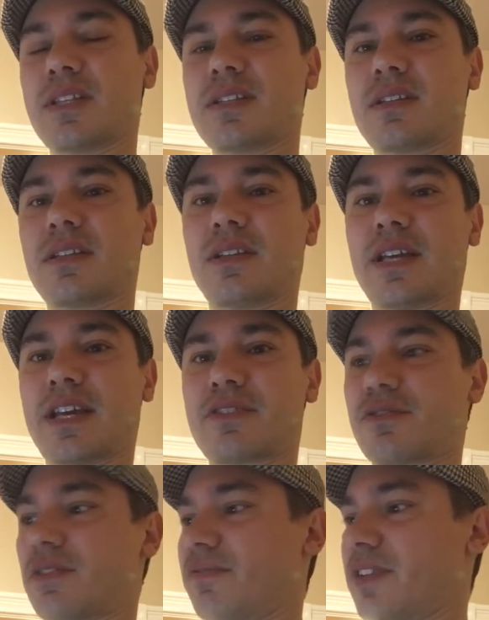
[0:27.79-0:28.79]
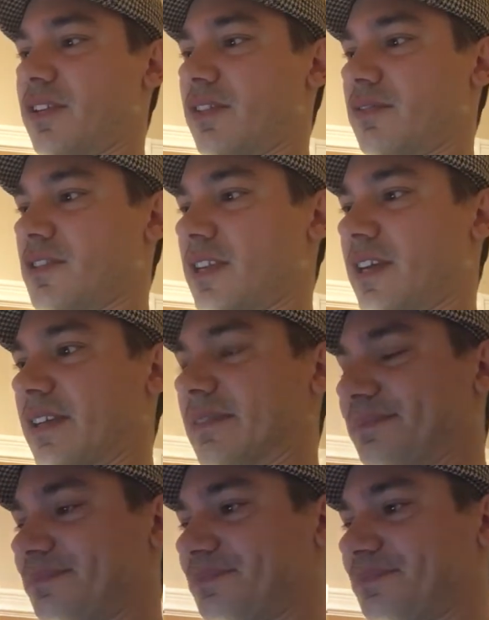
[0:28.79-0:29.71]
This is a little extra video today.